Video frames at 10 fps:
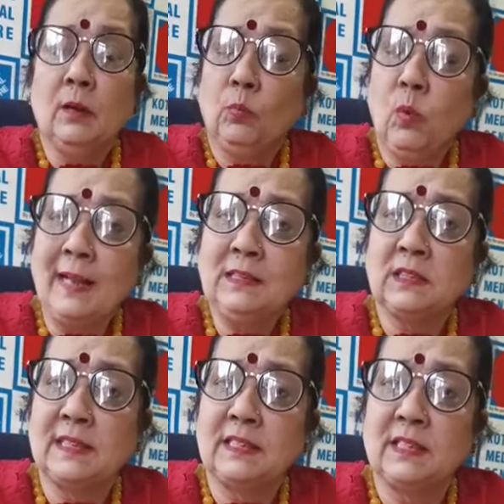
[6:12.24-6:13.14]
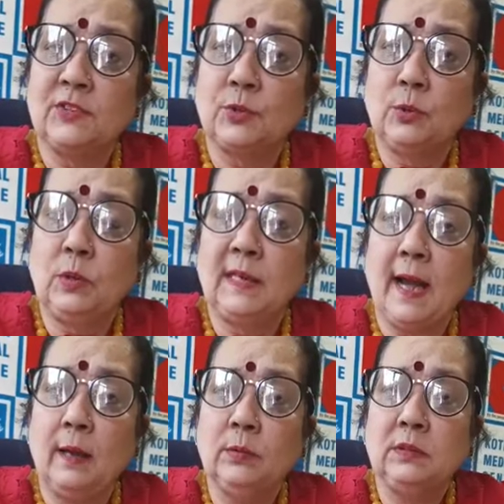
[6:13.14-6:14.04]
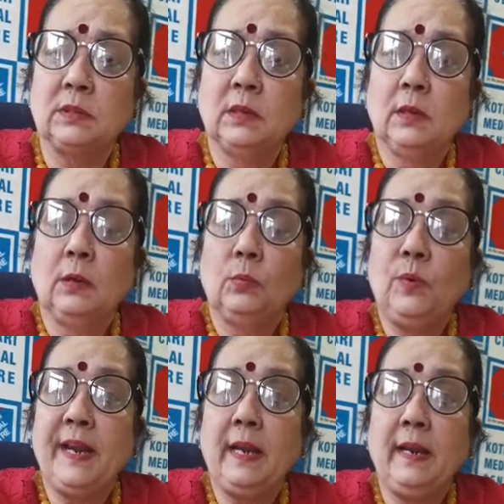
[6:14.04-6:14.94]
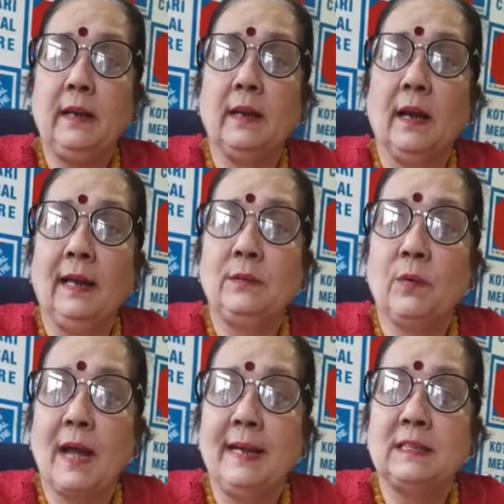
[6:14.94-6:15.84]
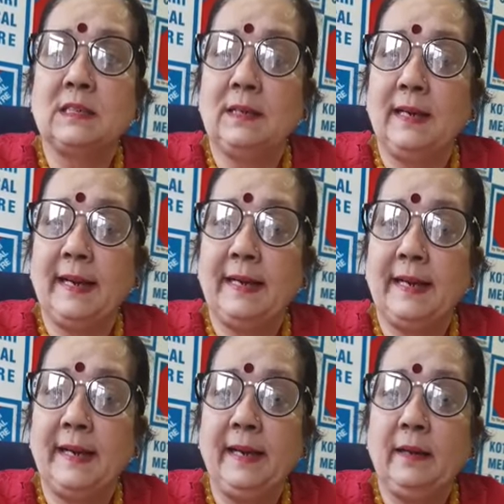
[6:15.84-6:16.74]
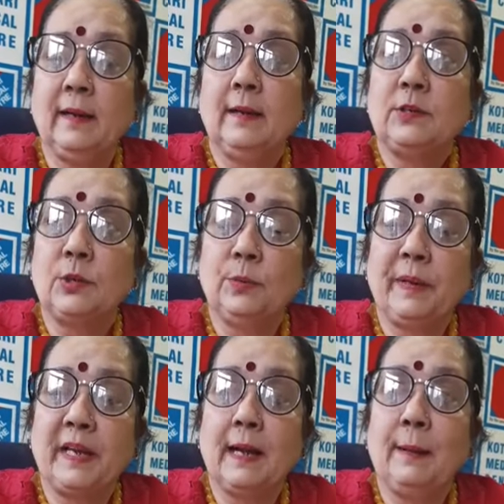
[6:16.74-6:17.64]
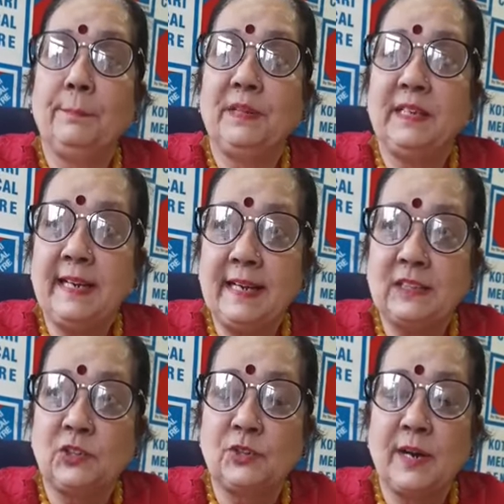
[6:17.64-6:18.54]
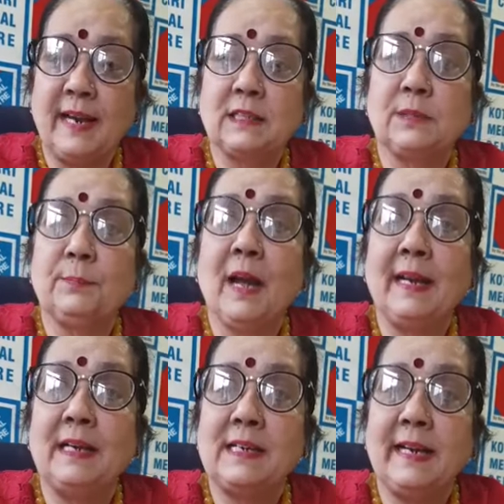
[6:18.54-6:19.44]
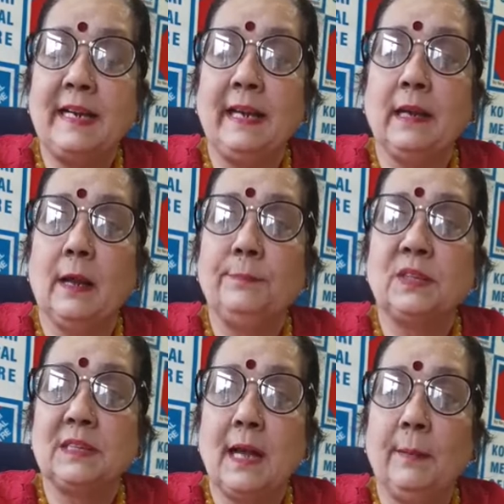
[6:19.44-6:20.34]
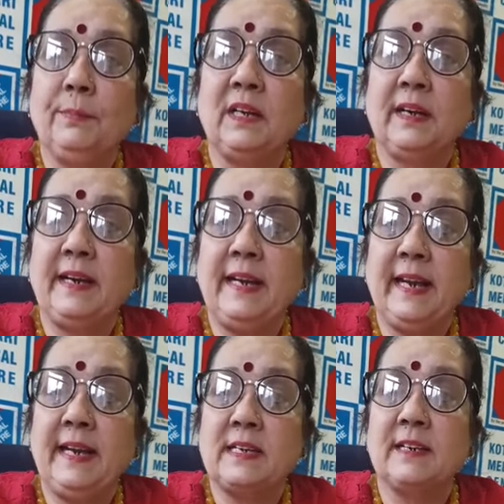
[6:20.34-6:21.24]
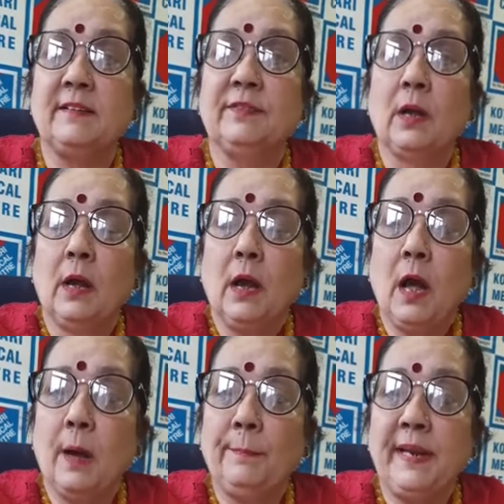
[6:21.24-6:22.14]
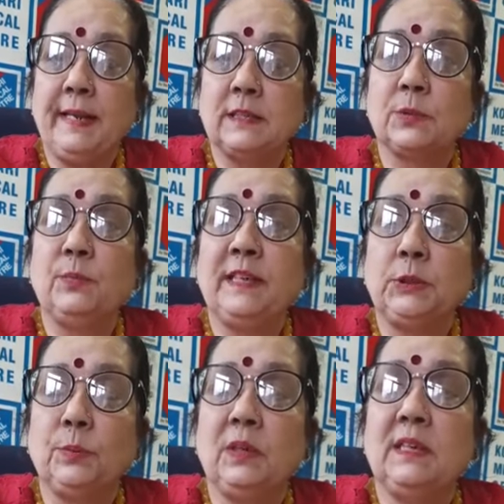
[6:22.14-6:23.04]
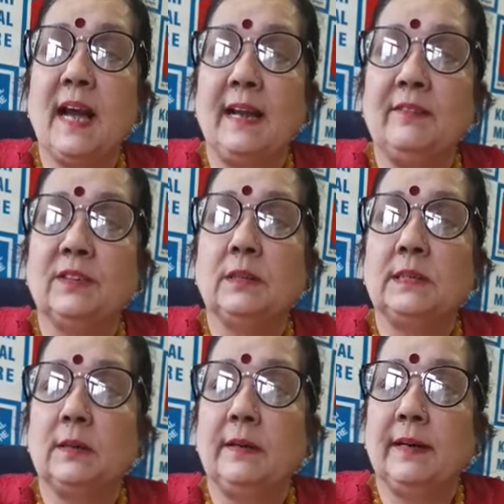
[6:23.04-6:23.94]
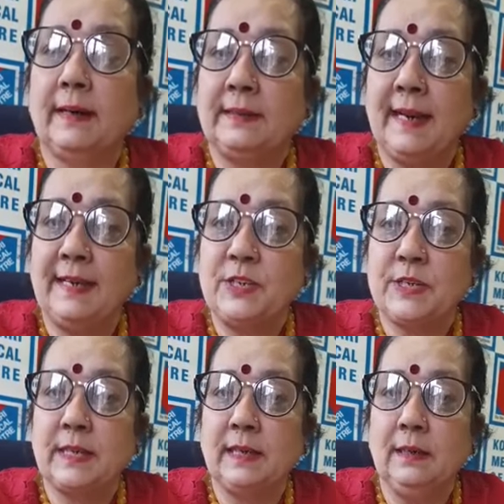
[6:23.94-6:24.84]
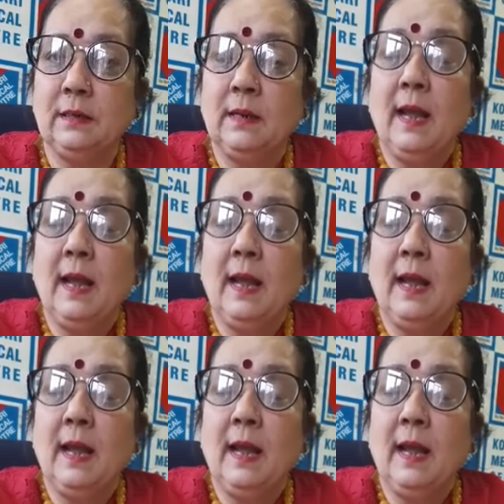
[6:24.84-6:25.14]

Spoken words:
Once this is ruled out, we advise the lady to become de-stressed by taking up some creative hobbies which would divert her attention